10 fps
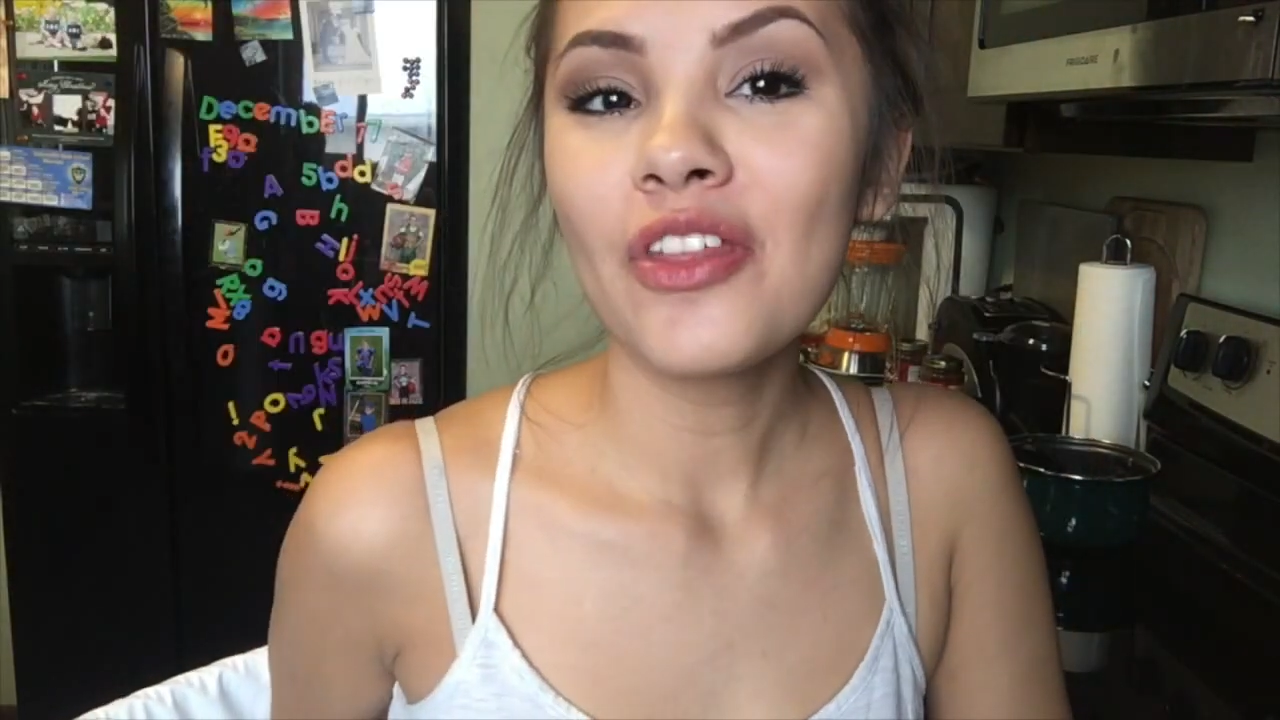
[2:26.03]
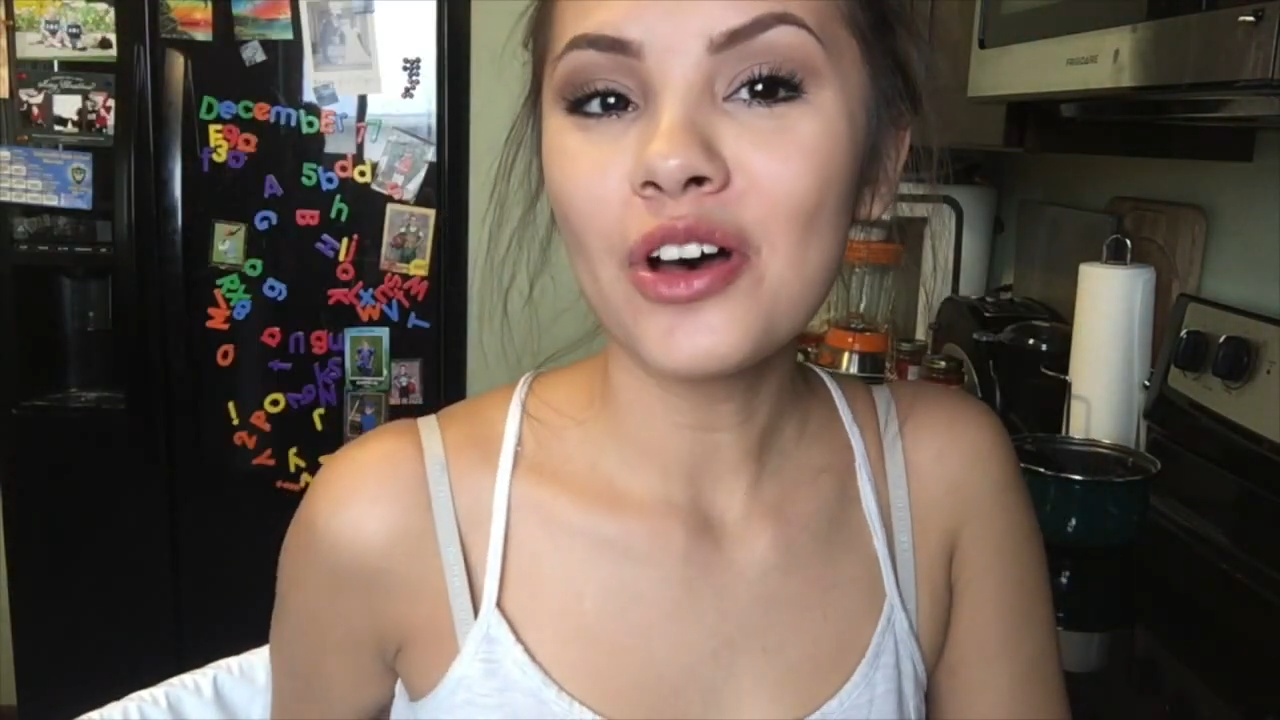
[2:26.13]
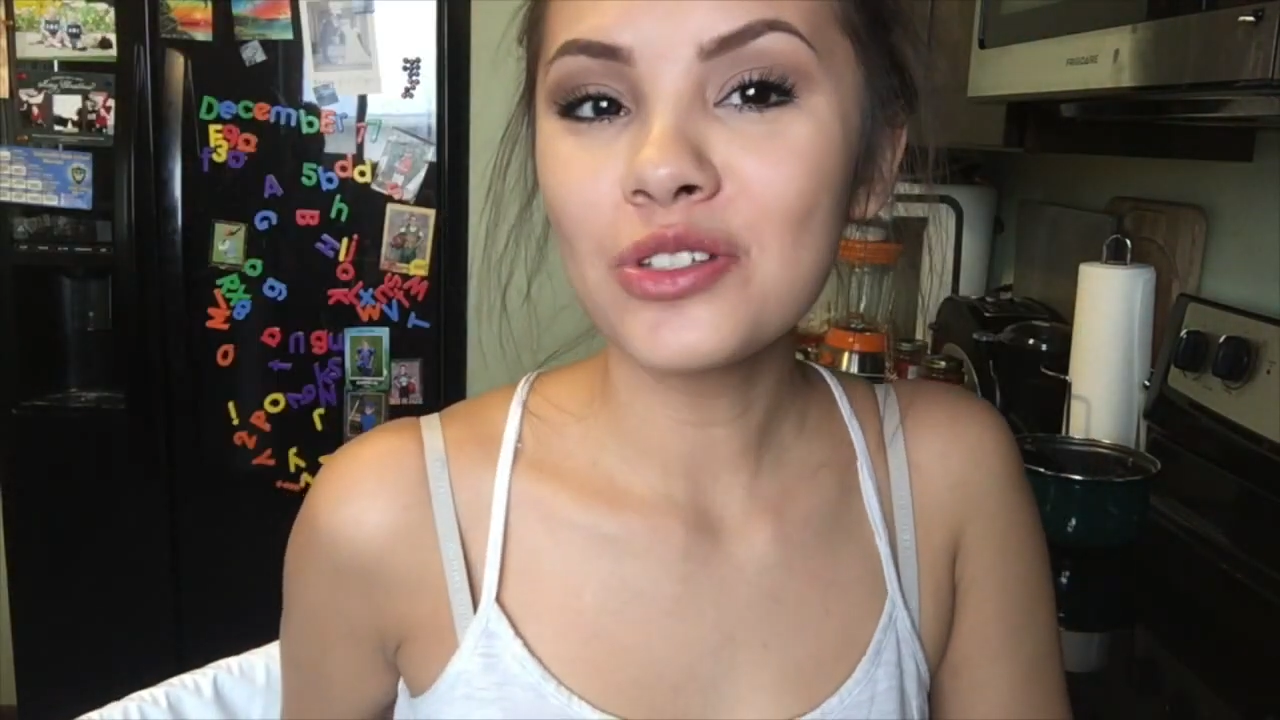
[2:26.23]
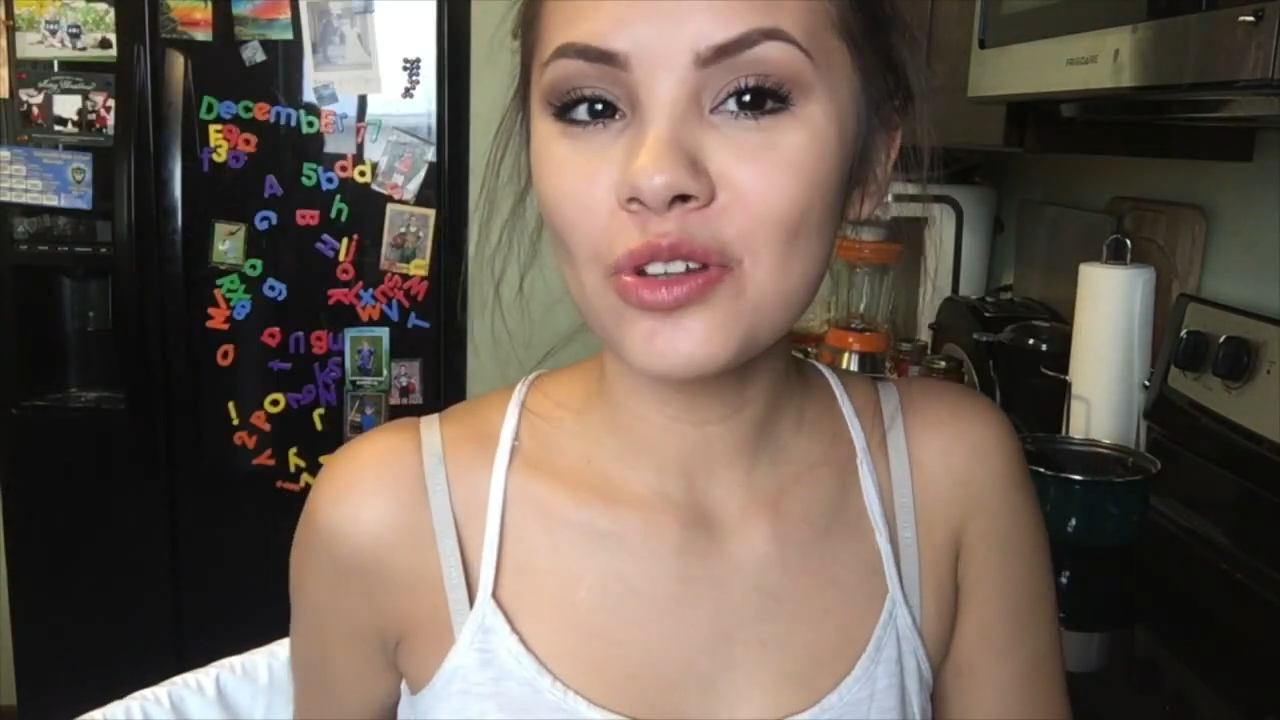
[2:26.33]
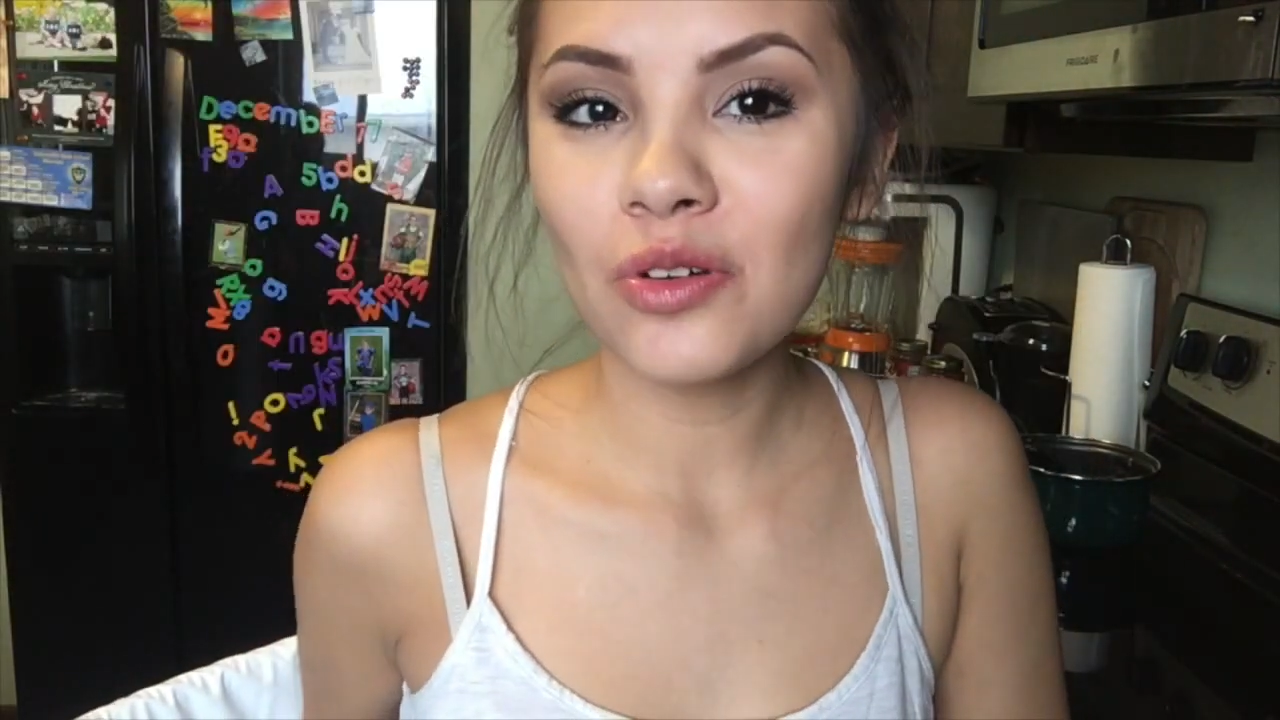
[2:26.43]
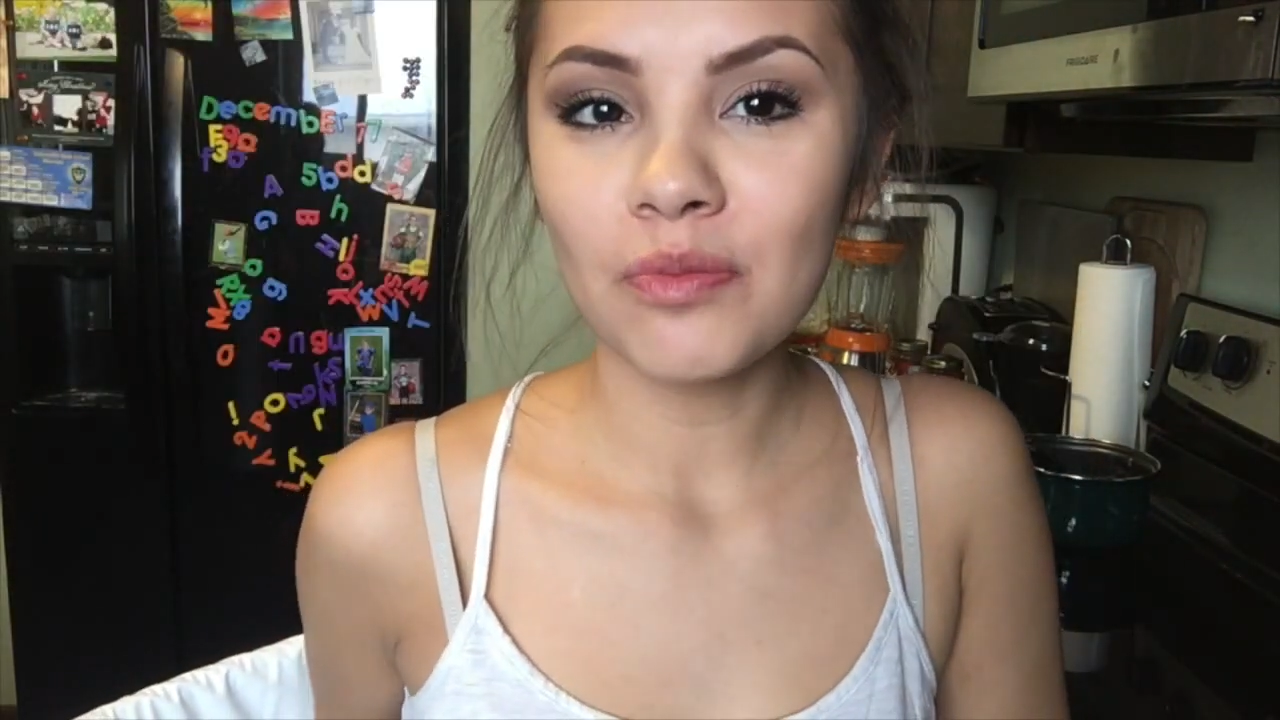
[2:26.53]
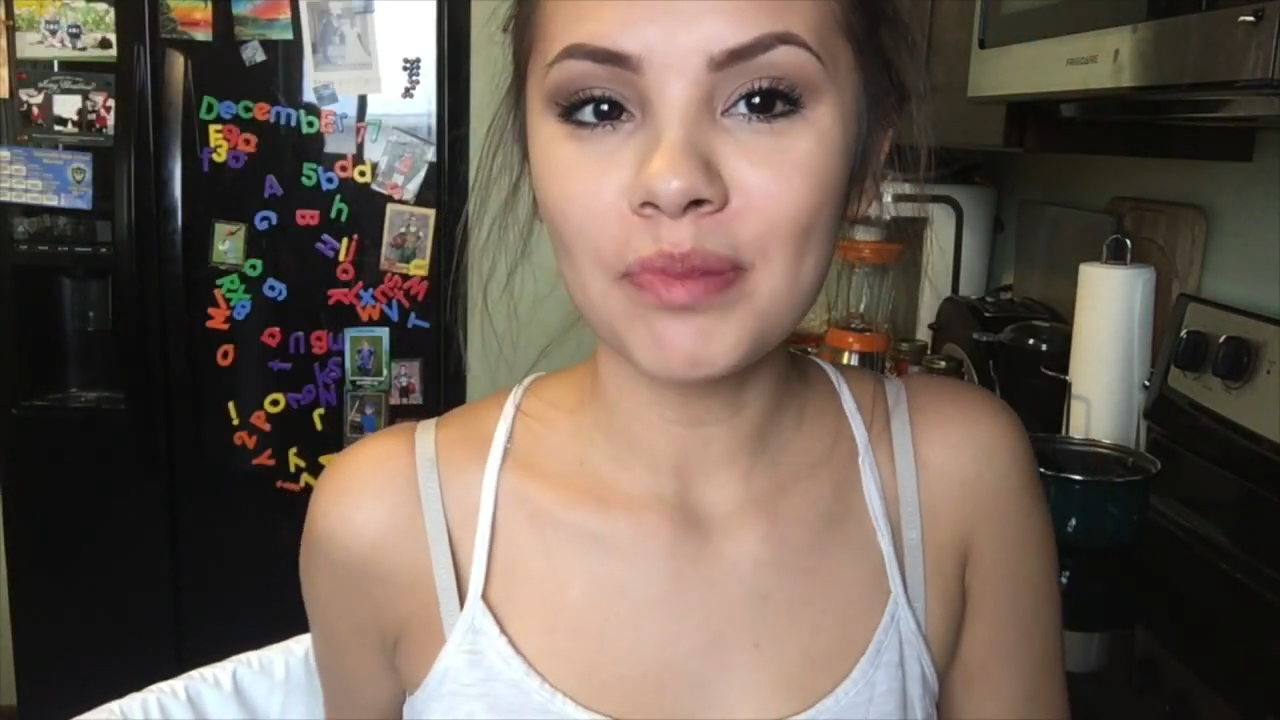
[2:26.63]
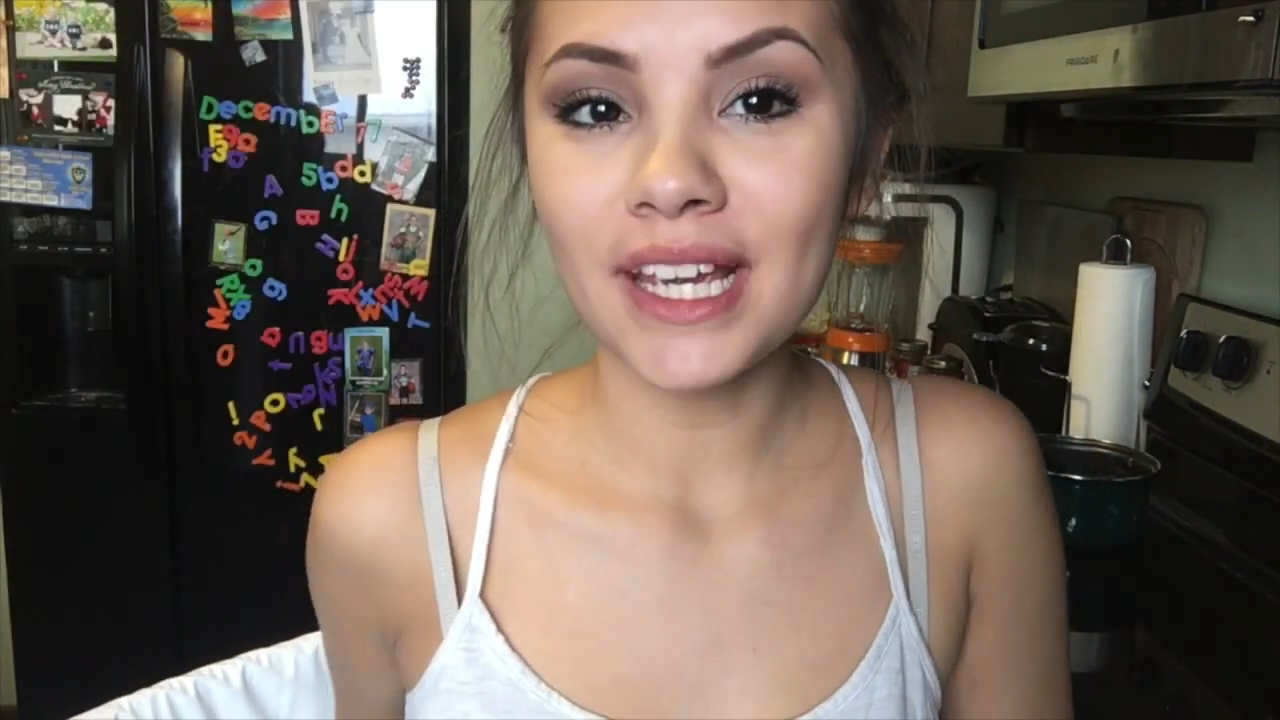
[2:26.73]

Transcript: those will